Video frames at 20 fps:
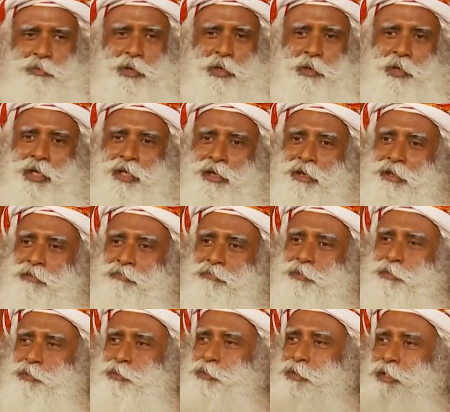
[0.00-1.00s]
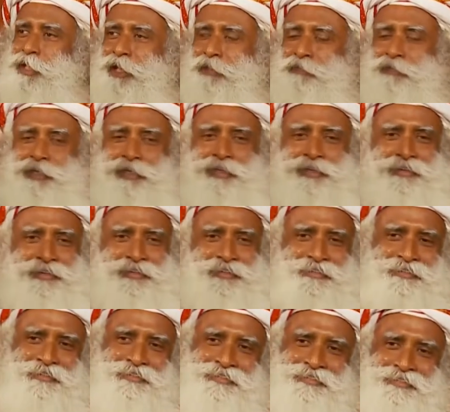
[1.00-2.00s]
When I refer to Devi
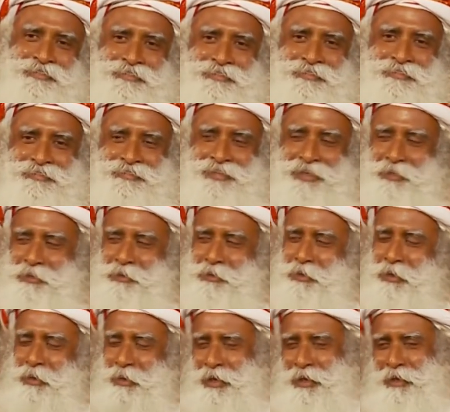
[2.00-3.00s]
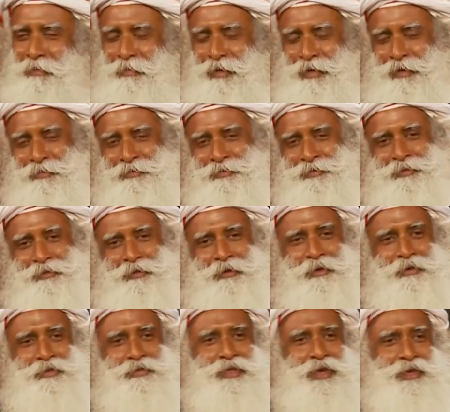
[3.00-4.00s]
that you're talking about
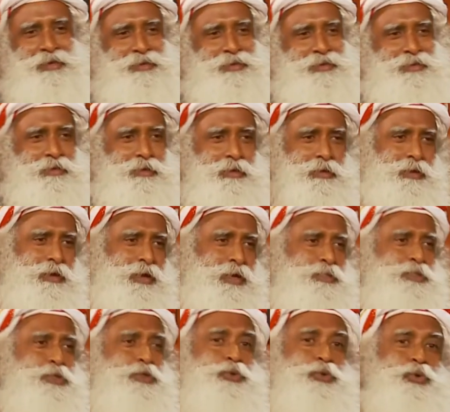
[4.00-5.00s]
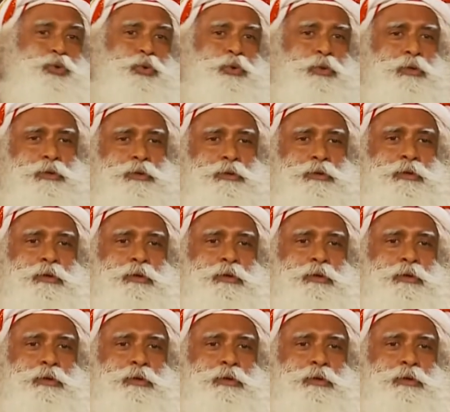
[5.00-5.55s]
or Dhyanalinga as a tool,